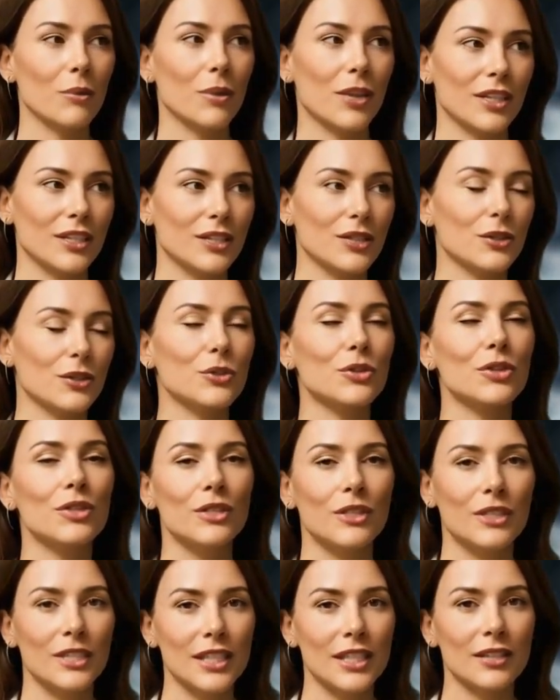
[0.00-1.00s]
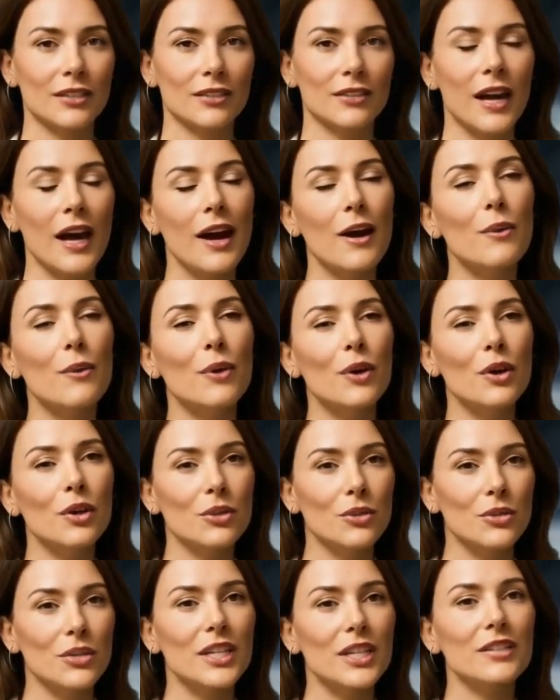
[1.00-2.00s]
That's exactly what the next
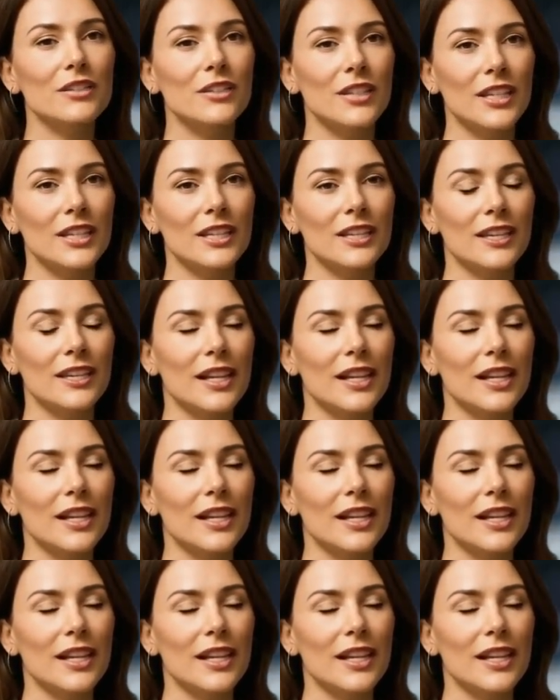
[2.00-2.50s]
technique is designed to